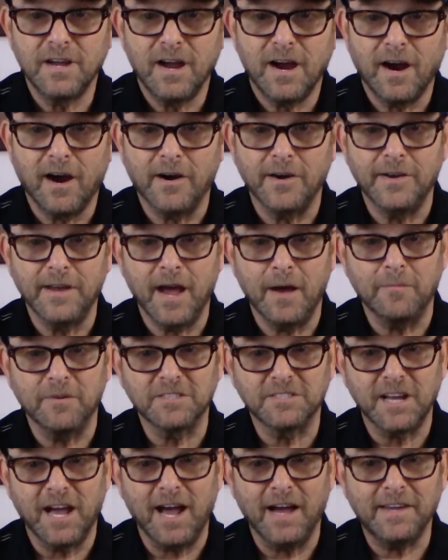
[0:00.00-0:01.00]
are
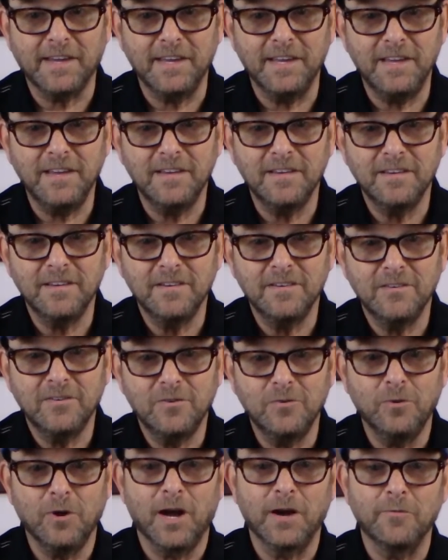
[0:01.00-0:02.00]
Yamazaki,
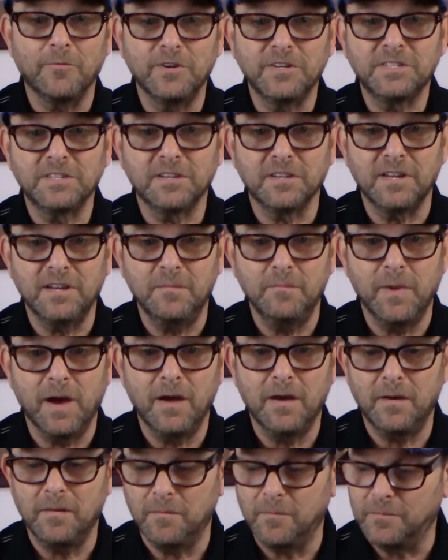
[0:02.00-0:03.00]
who I recently
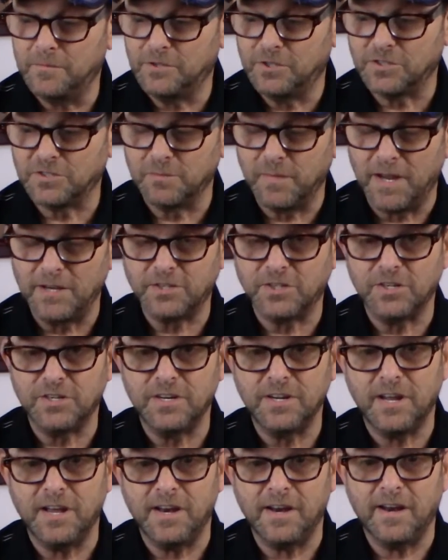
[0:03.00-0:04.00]
just
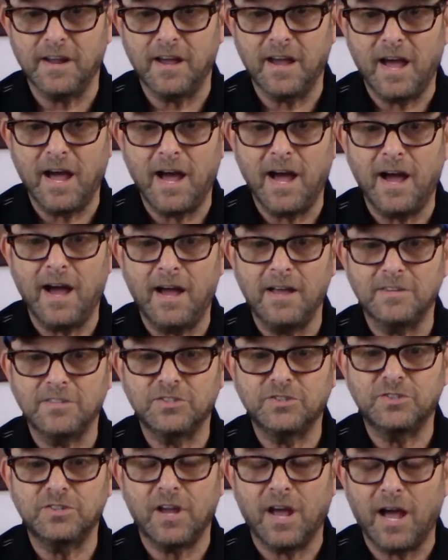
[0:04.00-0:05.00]
mentioned, and
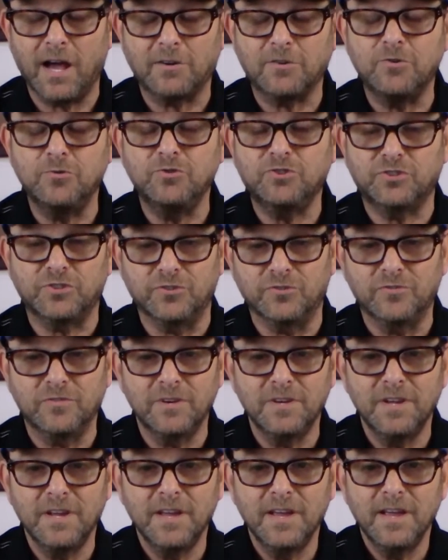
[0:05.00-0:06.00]
Hakusu.
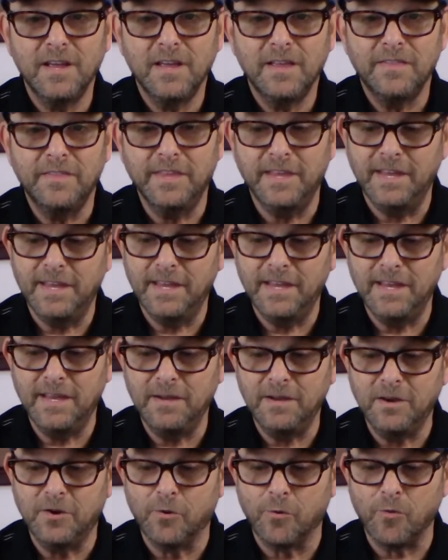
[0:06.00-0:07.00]

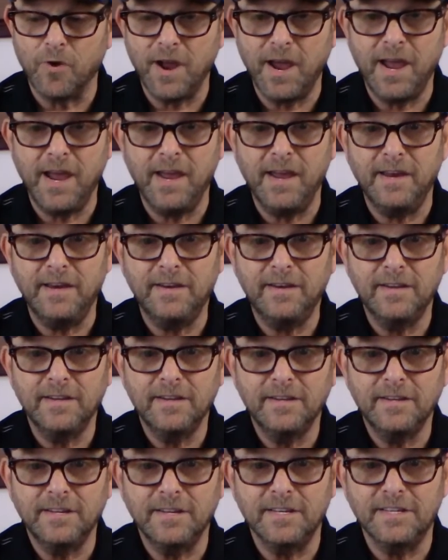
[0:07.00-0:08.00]
The grain
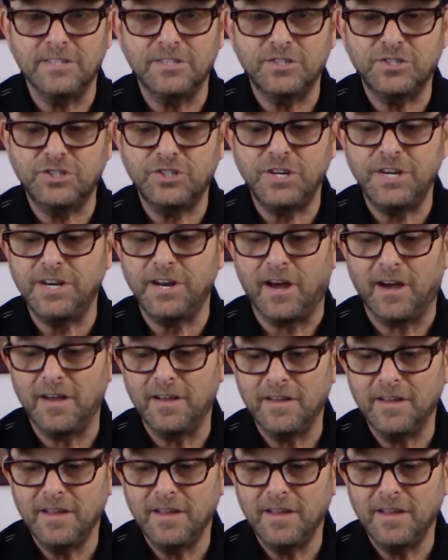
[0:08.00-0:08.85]
is Cheetah.